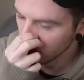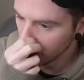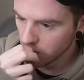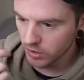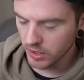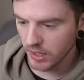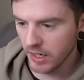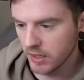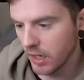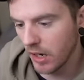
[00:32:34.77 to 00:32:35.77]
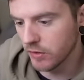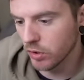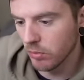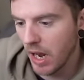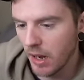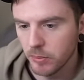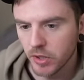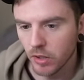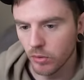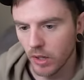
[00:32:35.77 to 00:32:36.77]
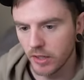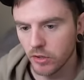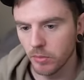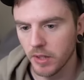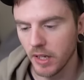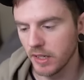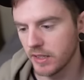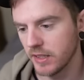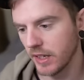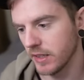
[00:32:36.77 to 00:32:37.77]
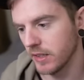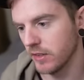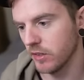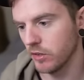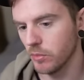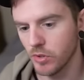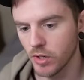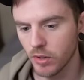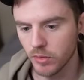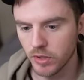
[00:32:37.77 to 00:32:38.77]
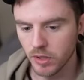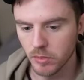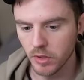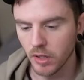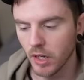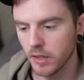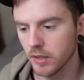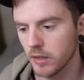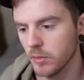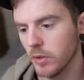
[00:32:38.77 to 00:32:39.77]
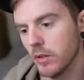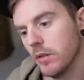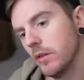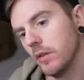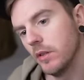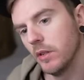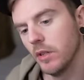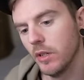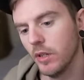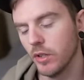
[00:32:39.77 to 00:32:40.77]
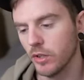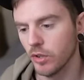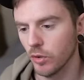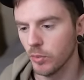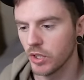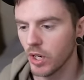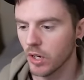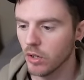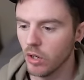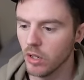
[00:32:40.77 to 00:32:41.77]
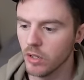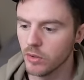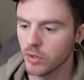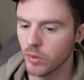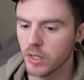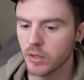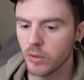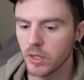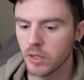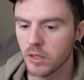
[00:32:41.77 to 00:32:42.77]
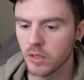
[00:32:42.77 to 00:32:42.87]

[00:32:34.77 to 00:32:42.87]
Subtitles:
Just in case you have some absolute, like, something like sixes or some shit, which seems unlikely, but... Shouldn't we check call and lose to ace-queen?